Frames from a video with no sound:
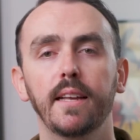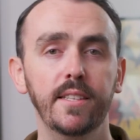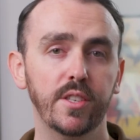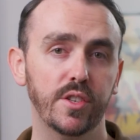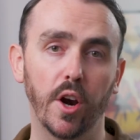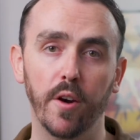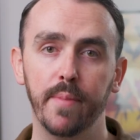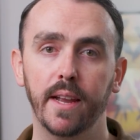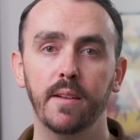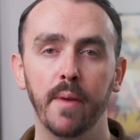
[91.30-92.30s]
Let's start
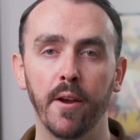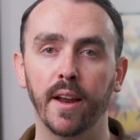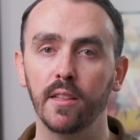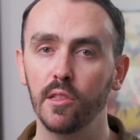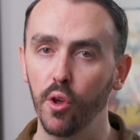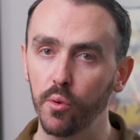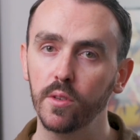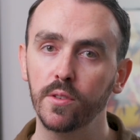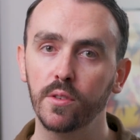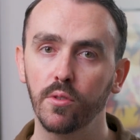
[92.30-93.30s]
by comparing
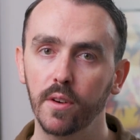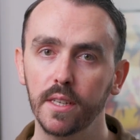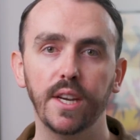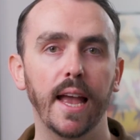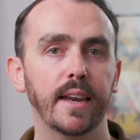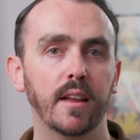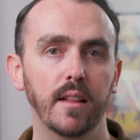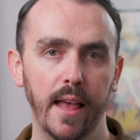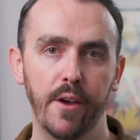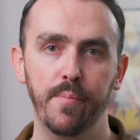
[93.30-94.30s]
local storage and
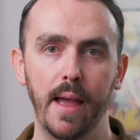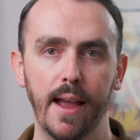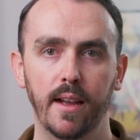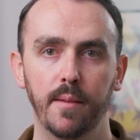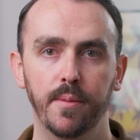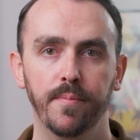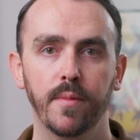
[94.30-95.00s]
cloud backup.